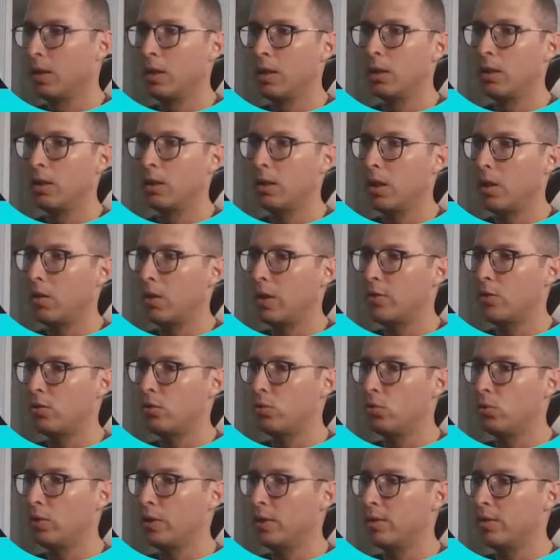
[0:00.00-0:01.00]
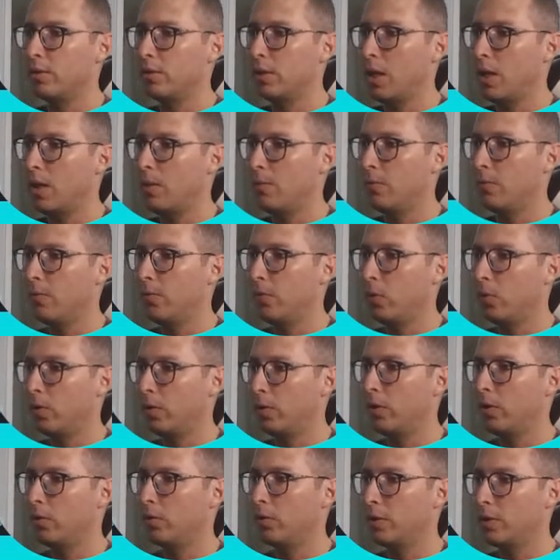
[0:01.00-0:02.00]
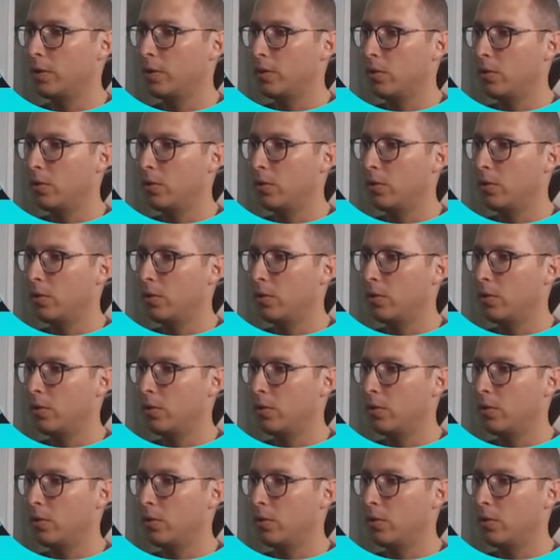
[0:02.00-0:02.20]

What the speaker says: Now let's do the same for the other